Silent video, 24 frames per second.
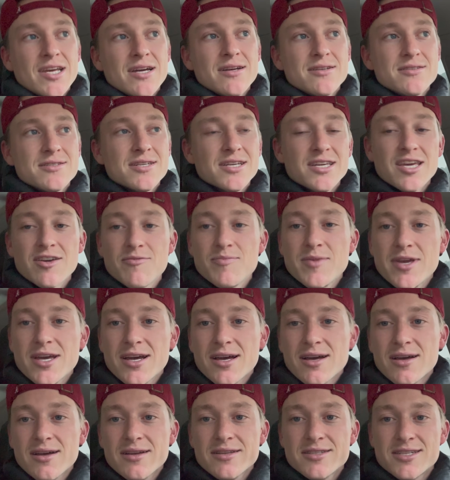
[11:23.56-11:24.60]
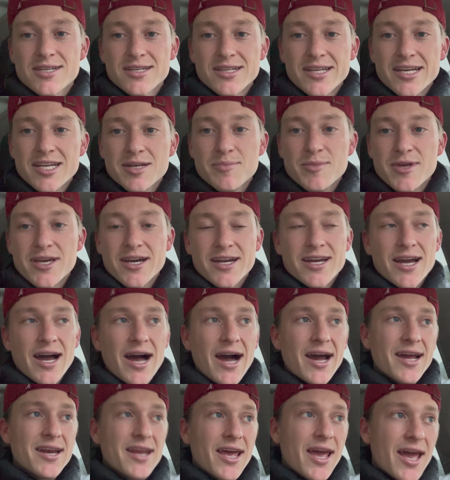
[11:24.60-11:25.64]
to lend me a
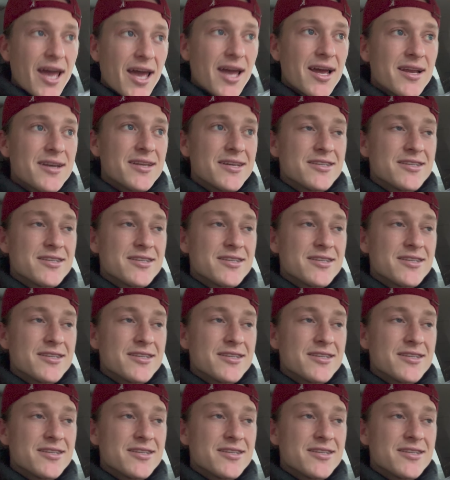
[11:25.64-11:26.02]
kind hand